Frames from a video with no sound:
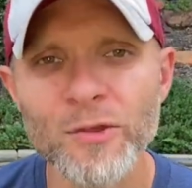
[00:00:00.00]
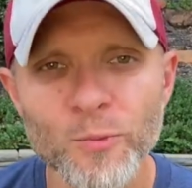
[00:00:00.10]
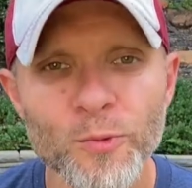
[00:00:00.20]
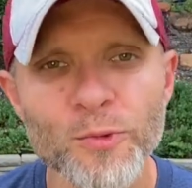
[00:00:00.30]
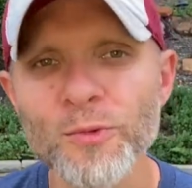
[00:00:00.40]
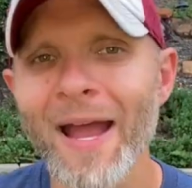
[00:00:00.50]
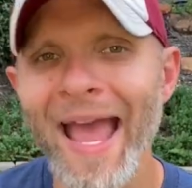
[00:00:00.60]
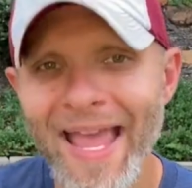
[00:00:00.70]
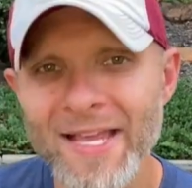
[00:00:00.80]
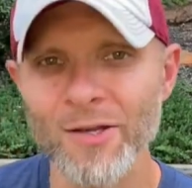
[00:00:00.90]
through
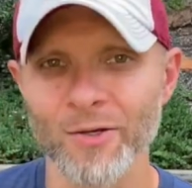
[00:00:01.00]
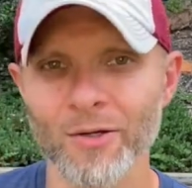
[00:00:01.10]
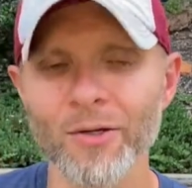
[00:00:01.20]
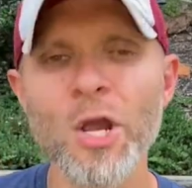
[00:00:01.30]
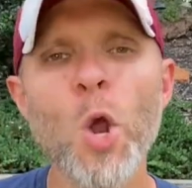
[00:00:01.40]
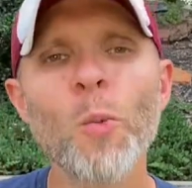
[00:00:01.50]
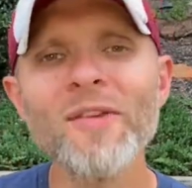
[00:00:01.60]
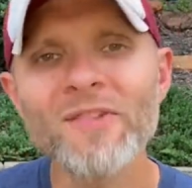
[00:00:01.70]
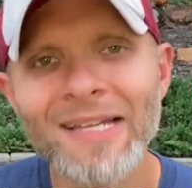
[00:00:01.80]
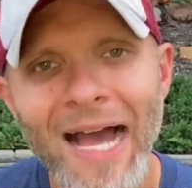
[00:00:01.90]
anger,
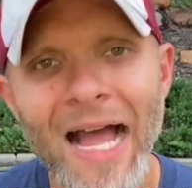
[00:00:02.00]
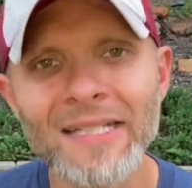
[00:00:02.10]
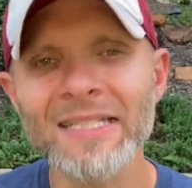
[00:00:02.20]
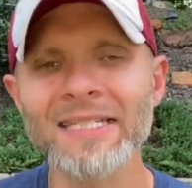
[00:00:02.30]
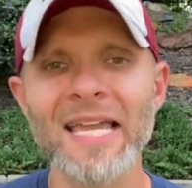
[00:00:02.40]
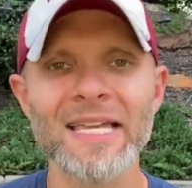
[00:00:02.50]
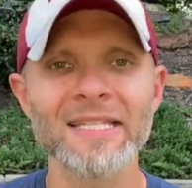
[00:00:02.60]
we've got to take